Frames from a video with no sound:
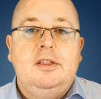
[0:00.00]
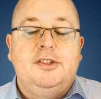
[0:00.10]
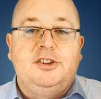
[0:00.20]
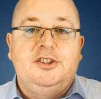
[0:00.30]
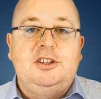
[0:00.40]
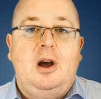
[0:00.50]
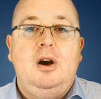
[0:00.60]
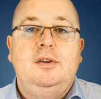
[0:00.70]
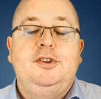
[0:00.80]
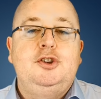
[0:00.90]
the
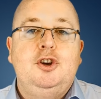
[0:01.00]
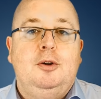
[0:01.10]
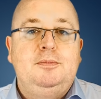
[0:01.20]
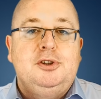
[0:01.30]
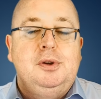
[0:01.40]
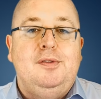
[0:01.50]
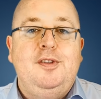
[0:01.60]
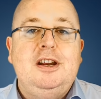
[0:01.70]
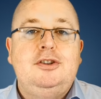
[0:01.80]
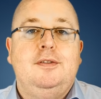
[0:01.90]
start of the job to the
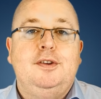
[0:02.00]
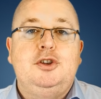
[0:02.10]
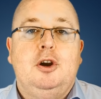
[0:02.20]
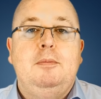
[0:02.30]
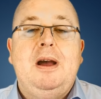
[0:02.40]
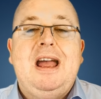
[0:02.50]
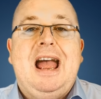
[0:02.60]
finish of a job,